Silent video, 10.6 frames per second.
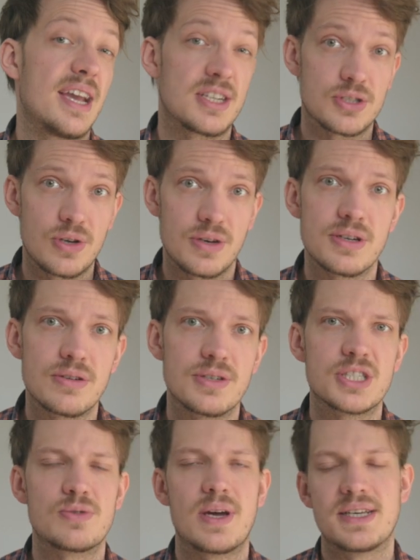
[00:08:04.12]
external
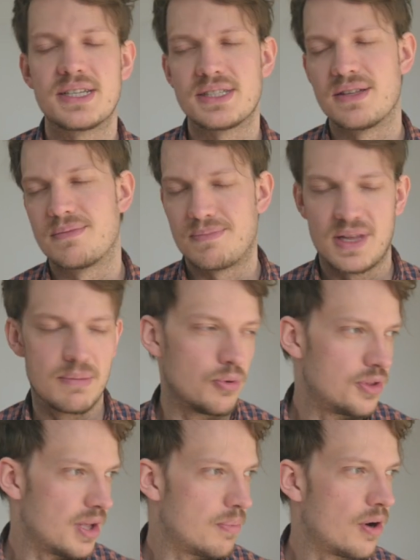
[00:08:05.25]
constraints that are
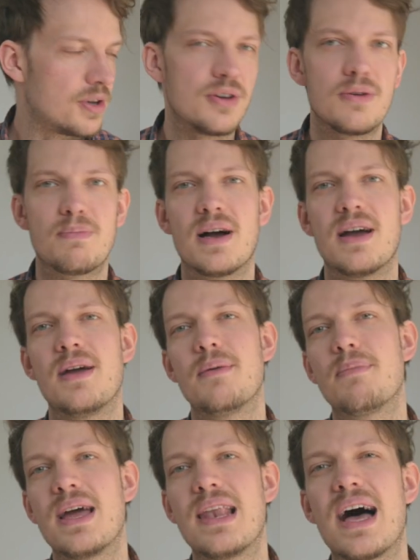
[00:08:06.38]
put upon you
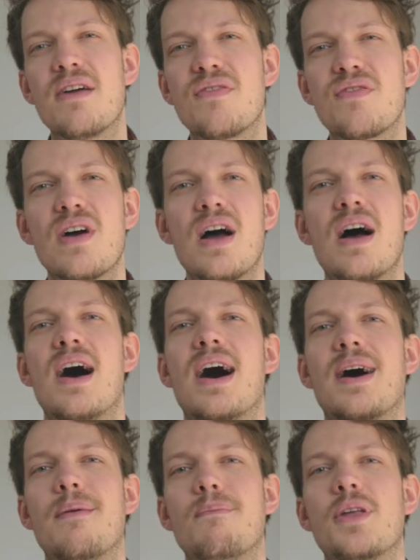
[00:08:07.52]
by life,
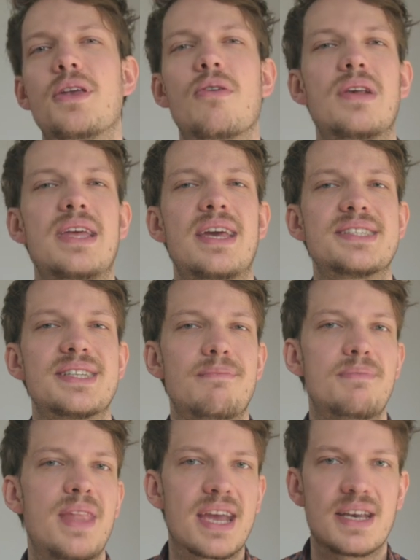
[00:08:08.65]
not only as a
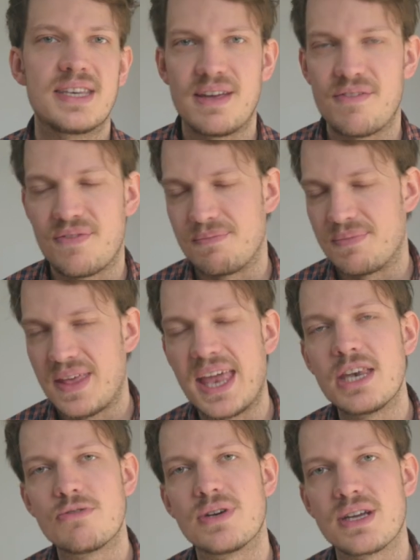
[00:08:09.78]
negative and
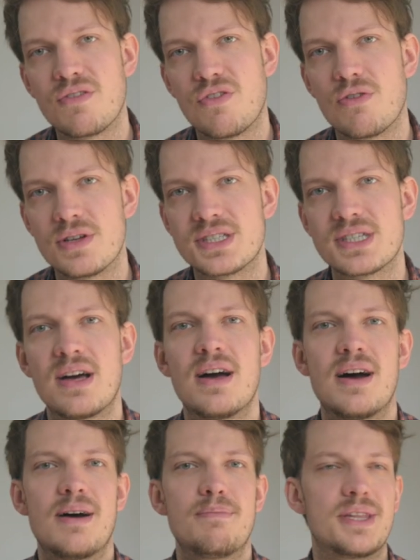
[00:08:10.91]
hindering force,
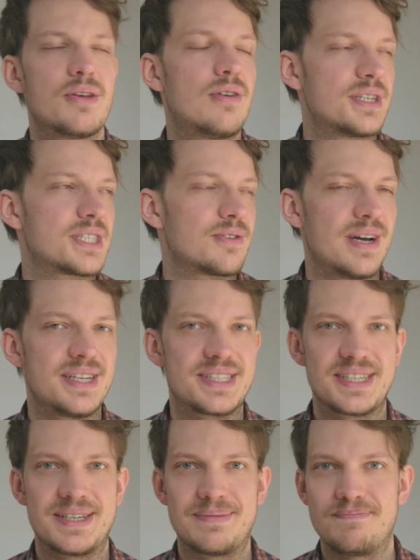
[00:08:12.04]
but also as
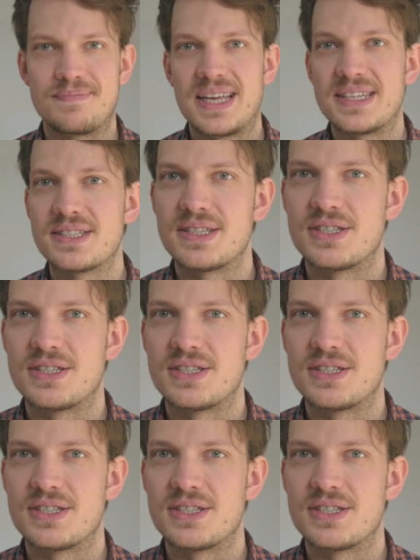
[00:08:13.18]
a